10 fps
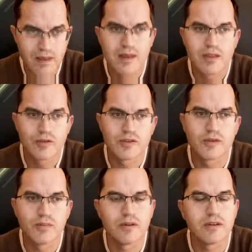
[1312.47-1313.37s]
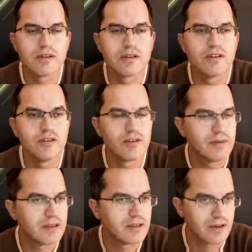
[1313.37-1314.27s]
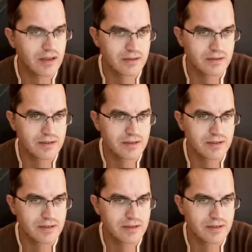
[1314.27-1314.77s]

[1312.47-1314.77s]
to support European directives